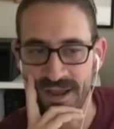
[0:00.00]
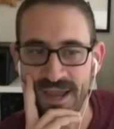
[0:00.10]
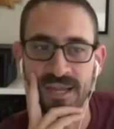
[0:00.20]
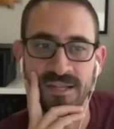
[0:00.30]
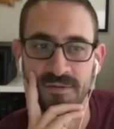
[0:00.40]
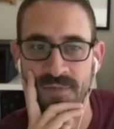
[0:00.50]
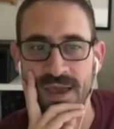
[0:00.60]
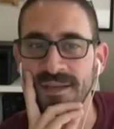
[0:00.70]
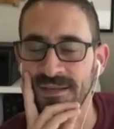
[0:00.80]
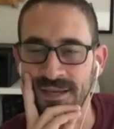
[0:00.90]
And it's
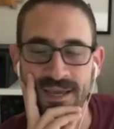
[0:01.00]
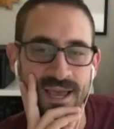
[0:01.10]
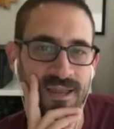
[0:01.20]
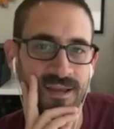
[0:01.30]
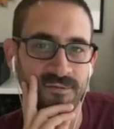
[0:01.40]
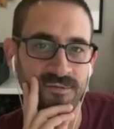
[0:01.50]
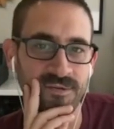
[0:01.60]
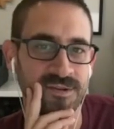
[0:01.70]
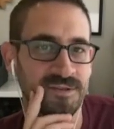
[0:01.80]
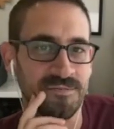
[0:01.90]
amazing. And like
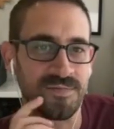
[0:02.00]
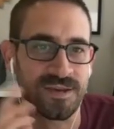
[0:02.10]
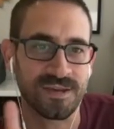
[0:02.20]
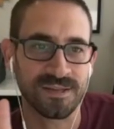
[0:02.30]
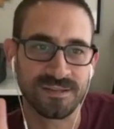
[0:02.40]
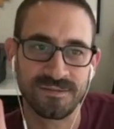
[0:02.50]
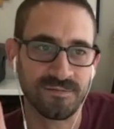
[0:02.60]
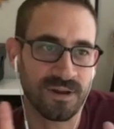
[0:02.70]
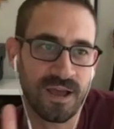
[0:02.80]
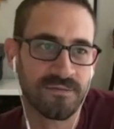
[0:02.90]
really
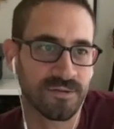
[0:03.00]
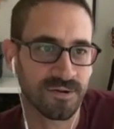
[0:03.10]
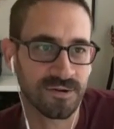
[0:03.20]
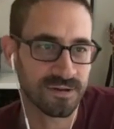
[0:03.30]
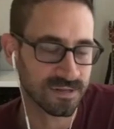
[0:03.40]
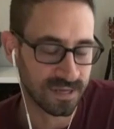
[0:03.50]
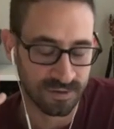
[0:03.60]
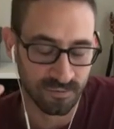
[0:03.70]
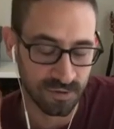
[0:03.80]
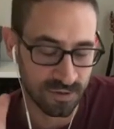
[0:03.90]
what I've learned is
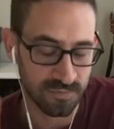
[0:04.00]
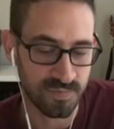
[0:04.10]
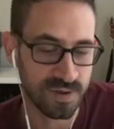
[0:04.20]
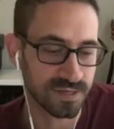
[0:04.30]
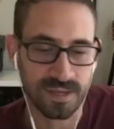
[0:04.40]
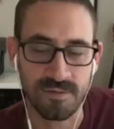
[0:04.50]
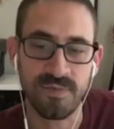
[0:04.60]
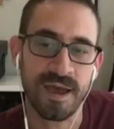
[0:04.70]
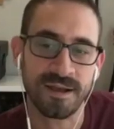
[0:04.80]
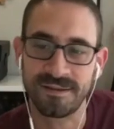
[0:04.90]
like really the biggest
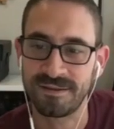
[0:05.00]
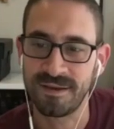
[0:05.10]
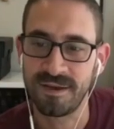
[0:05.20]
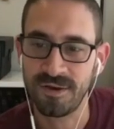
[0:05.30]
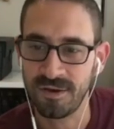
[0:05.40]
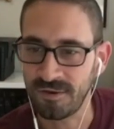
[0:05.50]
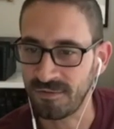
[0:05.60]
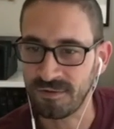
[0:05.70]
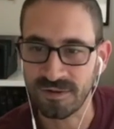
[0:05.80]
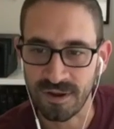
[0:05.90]
impact of
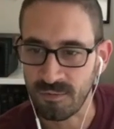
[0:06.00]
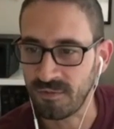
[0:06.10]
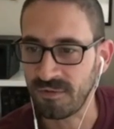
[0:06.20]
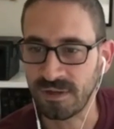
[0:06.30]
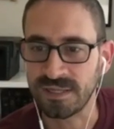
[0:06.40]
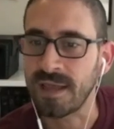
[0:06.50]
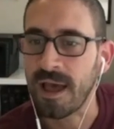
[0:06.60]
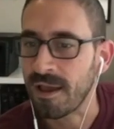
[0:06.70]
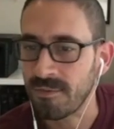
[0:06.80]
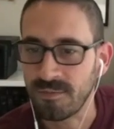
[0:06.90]
your retirement fund is
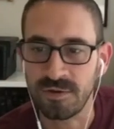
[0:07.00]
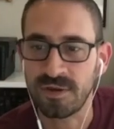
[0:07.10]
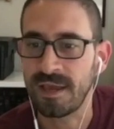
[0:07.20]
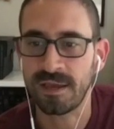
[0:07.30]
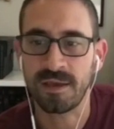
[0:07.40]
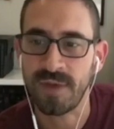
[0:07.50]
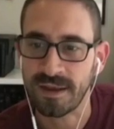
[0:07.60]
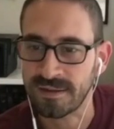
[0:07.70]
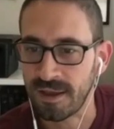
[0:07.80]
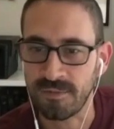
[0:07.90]
time. You can't get
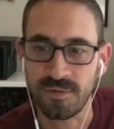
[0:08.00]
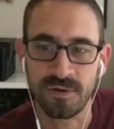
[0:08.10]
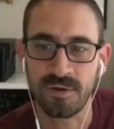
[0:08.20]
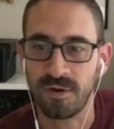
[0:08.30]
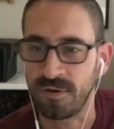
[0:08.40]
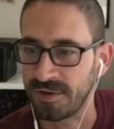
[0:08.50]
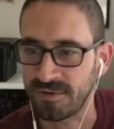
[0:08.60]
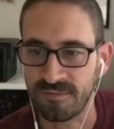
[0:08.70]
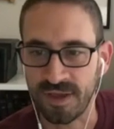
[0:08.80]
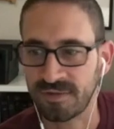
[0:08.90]
back time. You could always
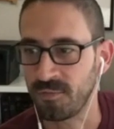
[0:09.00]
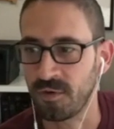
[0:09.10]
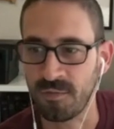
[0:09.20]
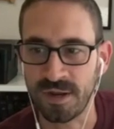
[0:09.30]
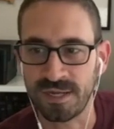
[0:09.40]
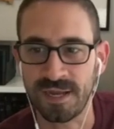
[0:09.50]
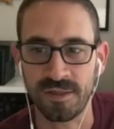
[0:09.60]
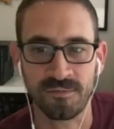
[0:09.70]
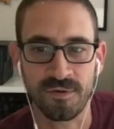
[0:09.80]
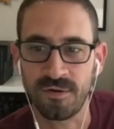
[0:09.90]
invest more money down
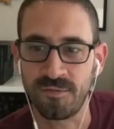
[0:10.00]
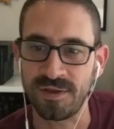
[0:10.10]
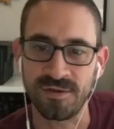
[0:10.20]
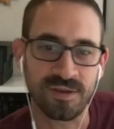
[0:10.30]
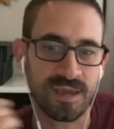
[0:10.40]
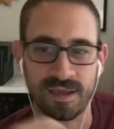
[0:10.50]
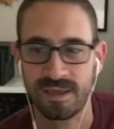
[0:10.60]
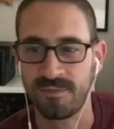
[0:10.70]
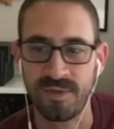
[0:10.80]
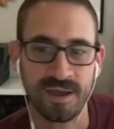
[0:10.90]
the road, but you can't
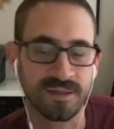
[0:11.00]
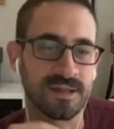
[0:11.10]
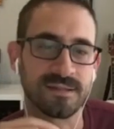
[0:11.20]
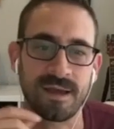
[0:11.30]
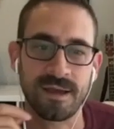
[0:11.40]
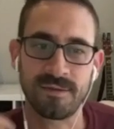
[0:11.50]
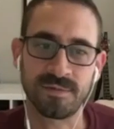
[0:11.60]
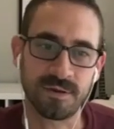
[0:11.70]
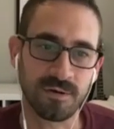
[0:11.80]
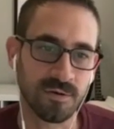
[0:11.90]
get back that time.
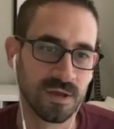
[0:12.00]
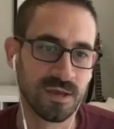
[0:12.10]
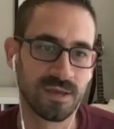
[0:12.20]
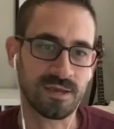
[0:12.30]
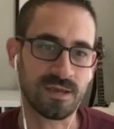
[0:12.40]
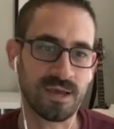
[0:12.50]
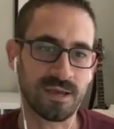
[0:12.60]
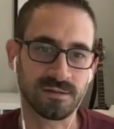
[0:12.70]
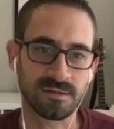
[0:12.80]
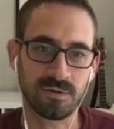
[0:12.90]
So
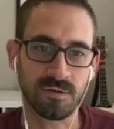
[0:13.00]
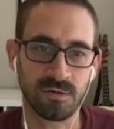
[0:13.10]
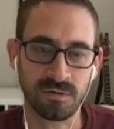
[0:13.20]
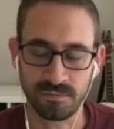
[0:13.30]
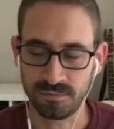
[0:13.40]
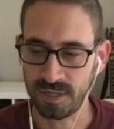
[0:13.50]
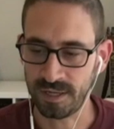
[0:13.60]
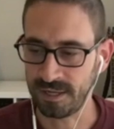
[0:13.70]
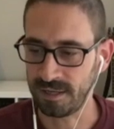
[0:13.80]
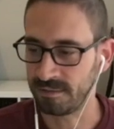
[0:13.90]
yeah, total
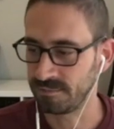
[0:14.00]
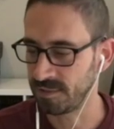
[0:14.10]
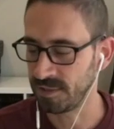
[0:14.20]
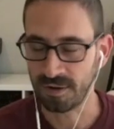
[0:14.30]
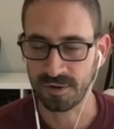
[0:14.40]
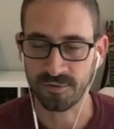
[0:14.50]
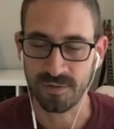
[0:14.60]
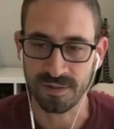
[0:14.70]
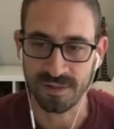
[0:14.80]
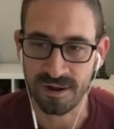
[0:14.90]

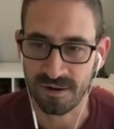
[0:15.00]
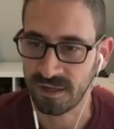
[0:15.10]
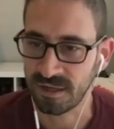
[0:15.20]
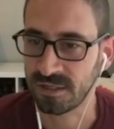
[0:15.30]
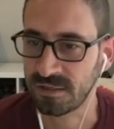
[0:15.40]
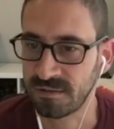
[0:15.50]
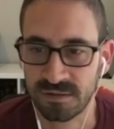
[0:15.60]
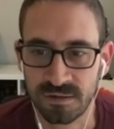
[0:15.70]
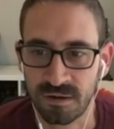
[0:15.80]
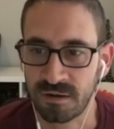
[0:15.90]
agreement there. Like just
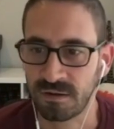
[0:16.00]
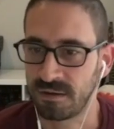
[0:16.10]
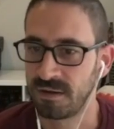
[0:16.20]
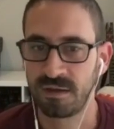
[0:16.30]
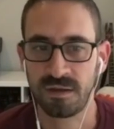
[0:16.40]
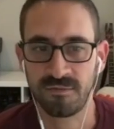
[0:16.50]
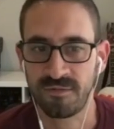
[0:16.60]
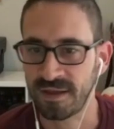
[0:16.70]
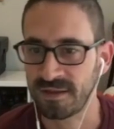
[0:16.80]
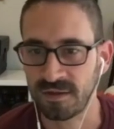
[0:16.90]
start
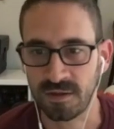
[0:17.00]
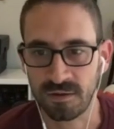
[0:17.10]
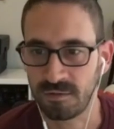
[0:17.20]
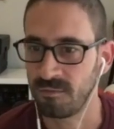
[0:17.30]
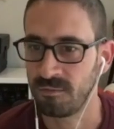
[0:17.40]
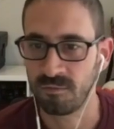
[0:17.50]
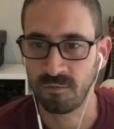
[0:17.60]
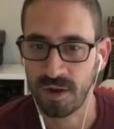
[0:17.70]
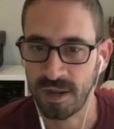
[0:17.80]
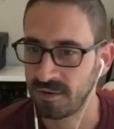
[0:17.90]
investing
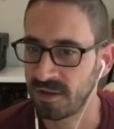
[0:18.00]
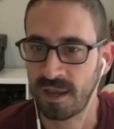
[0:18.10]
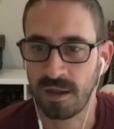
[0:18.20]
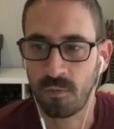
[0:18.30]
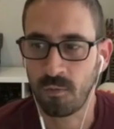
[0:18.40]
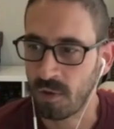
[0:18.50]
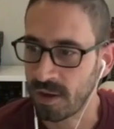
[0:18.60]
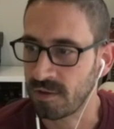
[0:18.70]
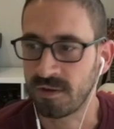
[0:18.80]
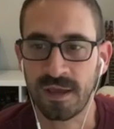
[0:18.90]
when you can,
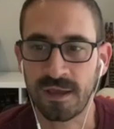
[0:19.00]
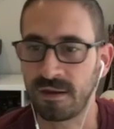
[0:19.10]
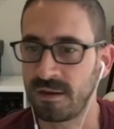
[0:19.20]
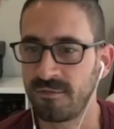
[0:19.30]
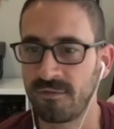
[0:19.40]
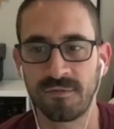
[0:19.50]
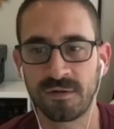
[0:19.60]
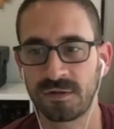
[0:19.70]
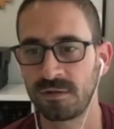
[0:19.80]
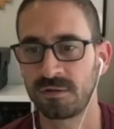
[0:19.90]
what you can, even if
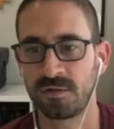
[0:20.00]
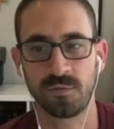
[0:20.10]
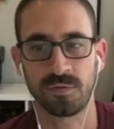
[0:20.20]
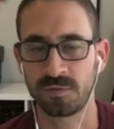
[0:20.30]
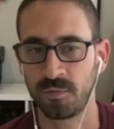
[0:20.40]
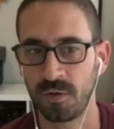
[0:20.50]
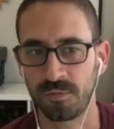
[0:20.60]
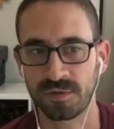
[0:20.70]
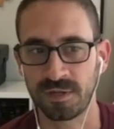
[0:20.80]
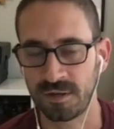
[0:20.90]
it's a super small
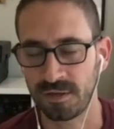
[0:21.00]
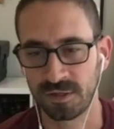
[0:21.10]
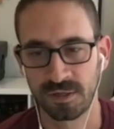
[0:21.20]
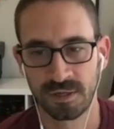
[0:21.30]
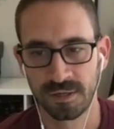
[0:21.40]
percentage.